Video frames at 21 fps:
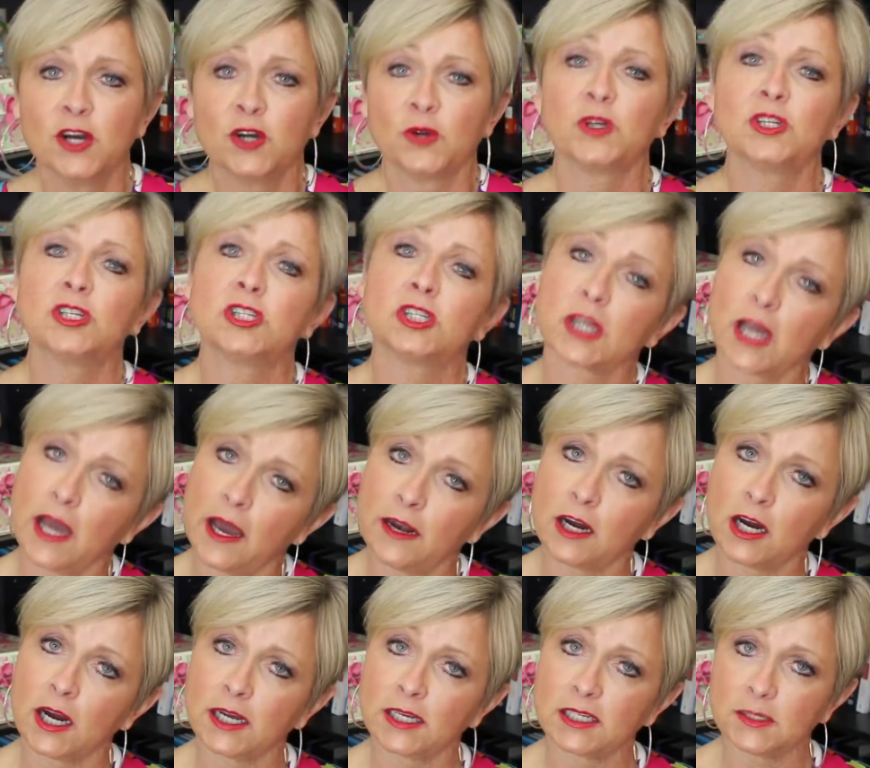which kind of
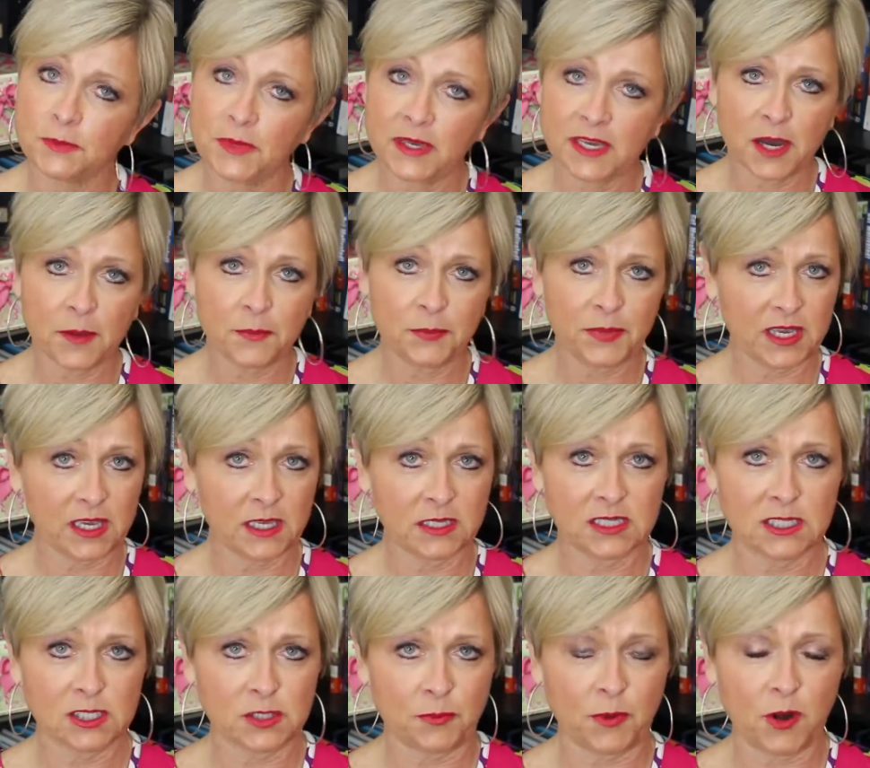cracks me up because
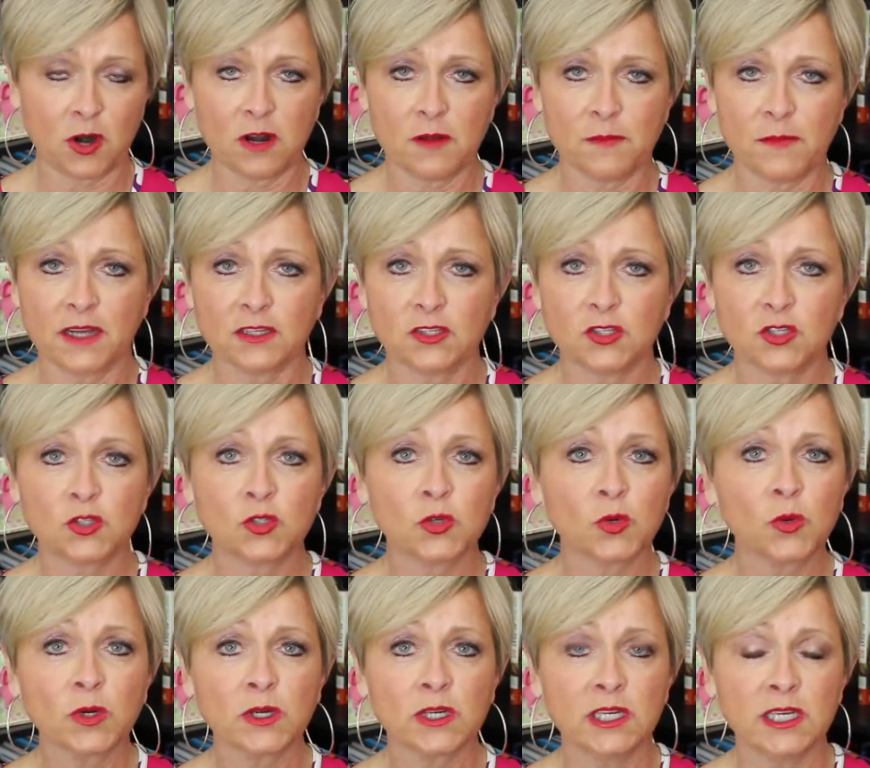it's part of my
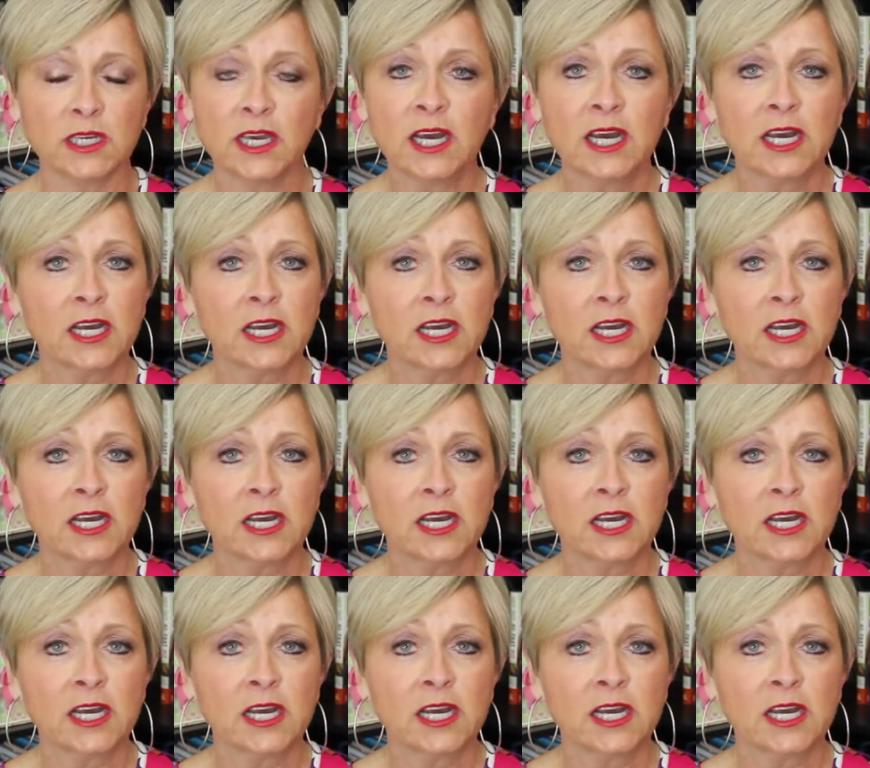story.